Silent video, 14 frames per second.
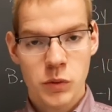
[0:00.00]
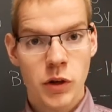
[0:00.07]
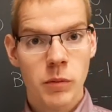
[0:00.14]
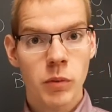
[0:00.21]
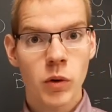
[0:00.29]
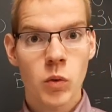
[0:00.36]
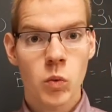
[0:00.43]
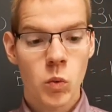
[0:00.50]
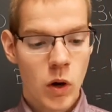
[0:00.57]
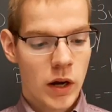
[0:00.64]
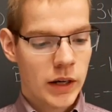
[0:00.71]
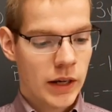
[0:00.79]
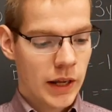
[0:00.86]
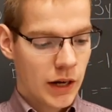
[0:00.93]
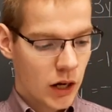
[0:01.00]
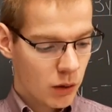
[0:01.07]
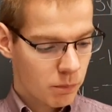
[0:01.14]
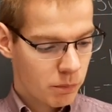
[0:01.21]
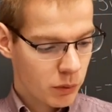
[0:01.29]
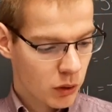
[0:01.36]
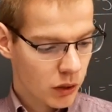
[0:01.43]
number 1 in our
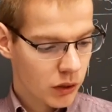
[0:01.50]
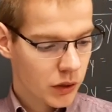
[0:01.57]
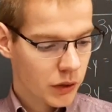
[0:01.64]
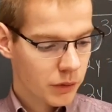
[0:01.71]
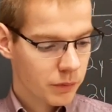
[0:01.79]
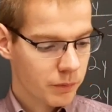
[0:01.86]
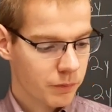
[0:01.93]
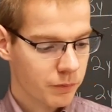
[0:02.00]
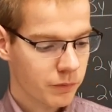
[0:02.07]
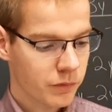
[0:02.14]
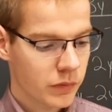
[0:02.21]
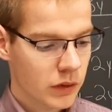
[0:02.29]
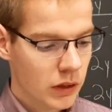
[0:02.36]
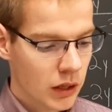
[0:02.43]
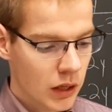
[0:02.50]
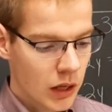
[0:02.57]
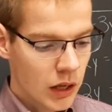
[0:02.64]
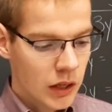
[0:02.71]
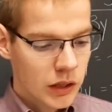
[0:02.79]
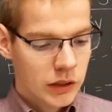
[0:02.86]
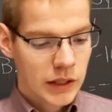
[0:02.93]
book,
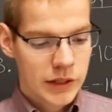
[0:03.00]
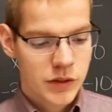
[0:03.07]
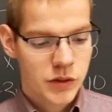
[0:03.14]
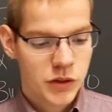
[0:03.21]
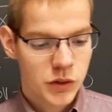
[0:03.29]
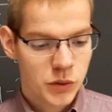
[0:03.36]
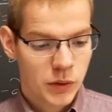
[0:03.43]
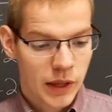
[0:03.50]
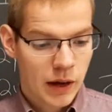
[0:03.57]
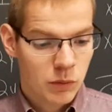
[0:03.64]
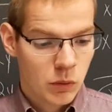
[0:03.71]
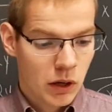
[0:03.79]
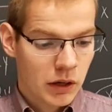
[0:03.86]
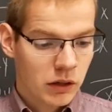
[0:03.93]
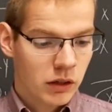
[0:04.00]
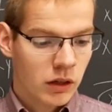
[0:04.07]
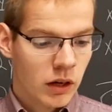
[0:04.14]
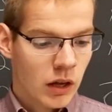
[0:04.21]
let's do that one.